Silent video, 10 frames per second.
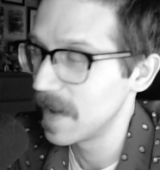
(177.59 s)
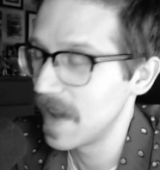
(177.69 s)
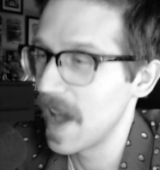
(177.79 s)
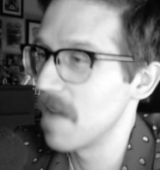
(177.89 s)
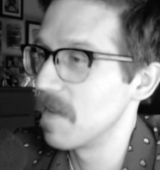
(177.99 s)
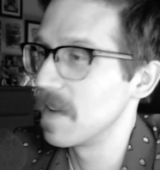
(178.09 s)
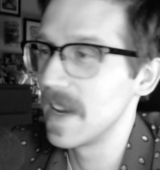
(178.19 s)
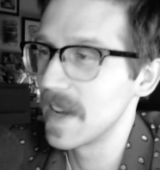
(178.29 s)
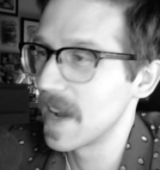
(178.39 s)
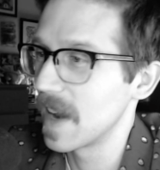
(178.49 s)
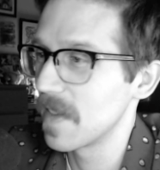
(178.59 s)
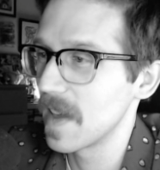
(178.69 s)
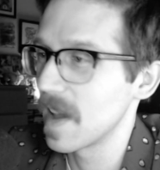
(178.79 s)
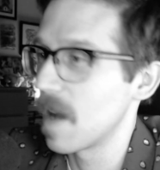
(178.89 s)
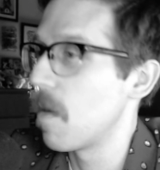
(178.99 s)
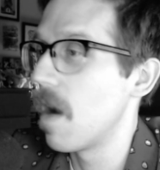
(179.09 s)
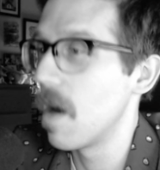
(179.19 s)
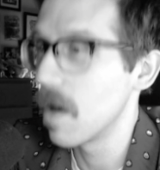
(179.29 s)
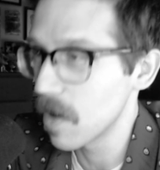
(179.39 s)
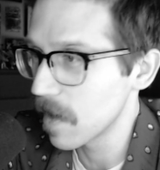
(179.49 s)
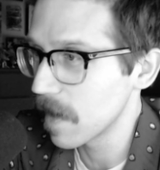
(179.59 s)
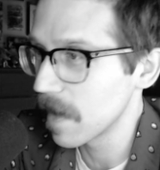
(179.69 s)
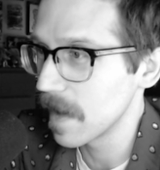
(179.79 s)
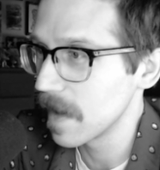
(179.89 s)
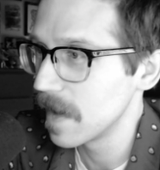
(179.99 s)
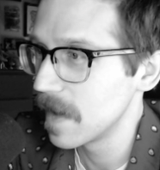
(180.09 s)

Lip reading: I haven't eaten anything. I'm hungry.